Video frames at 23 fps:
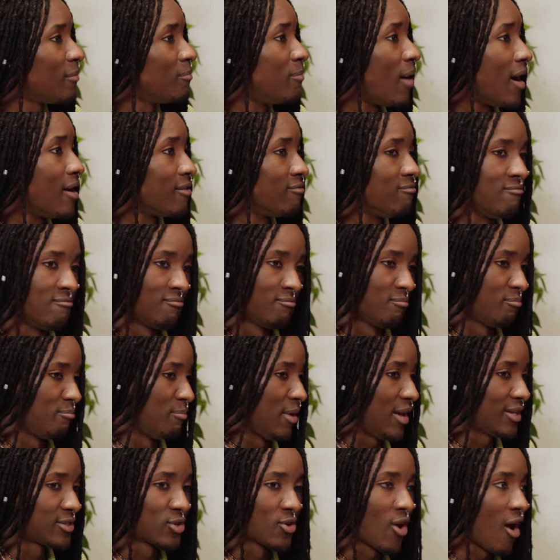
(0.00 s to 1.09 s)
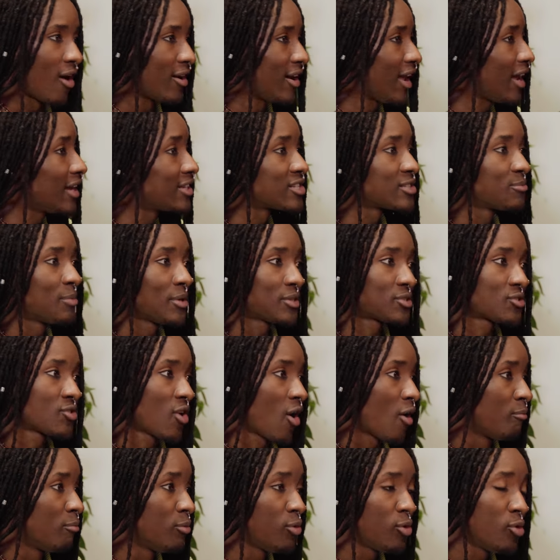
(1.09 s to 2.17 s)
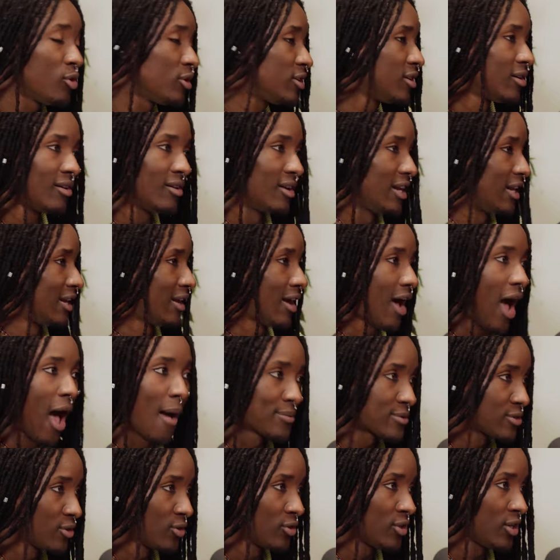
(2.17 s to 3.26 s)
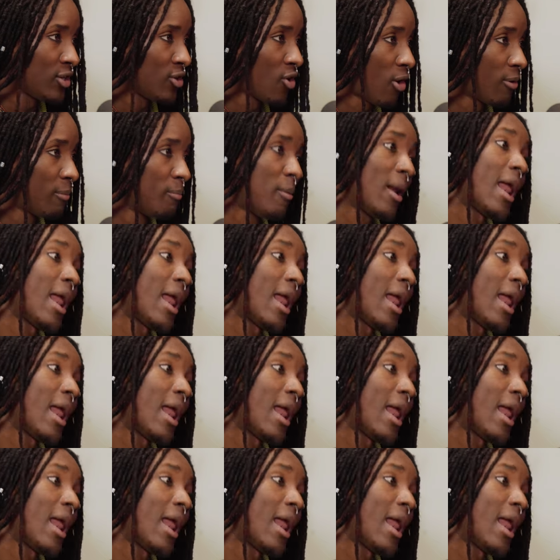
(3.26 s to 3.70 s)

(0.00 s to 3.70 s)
But based on our natures, based on our mood, absolutely not.